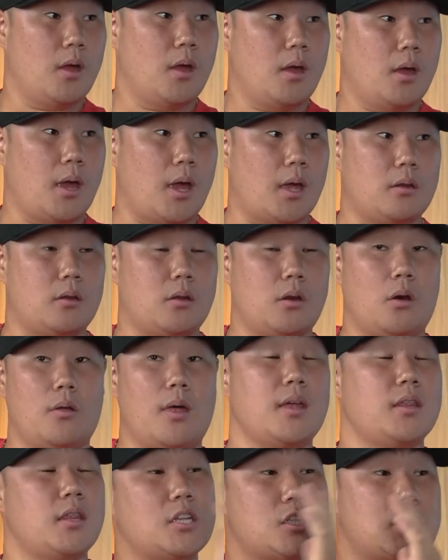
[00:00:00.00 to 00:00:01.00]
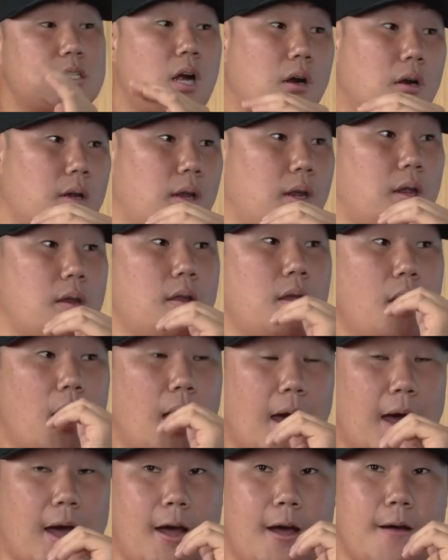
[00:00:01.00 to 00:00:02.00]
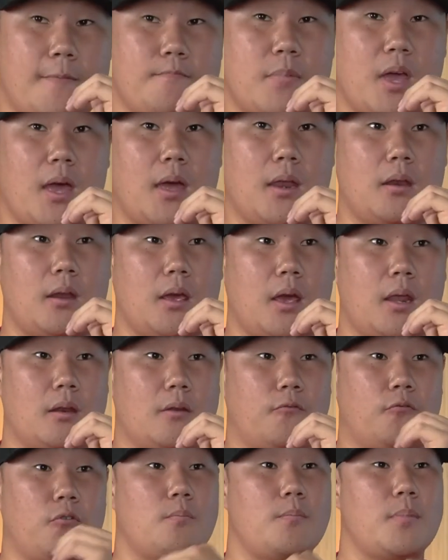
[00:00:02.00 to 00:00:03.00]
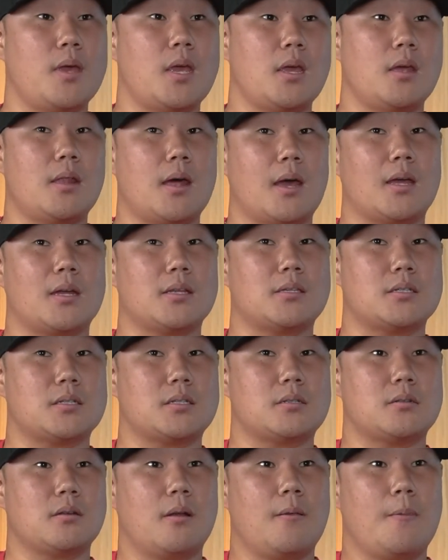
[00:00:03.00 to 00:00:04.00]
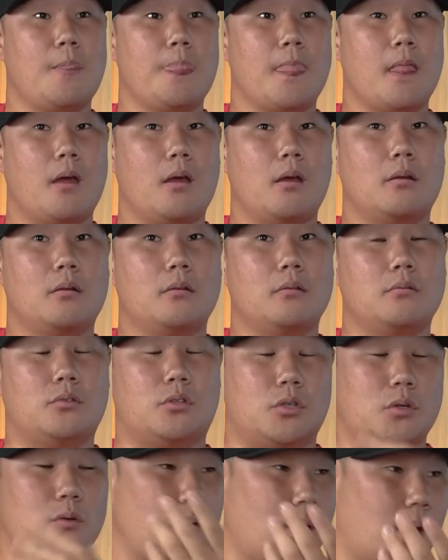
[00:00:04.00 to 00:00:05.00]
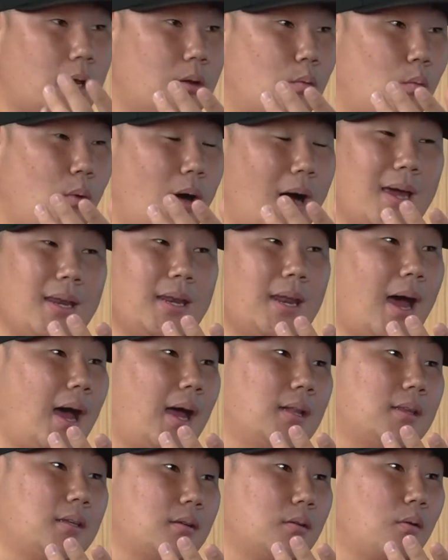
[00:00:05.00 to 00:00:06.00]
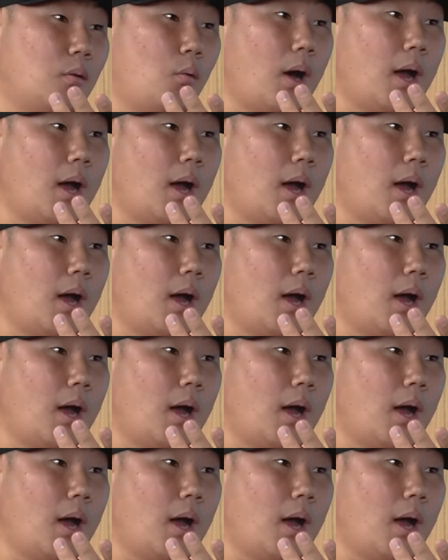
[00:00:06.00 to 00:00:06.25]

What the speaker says: And, you know, and they started it. And for me, like, it just do it. Why not? Why?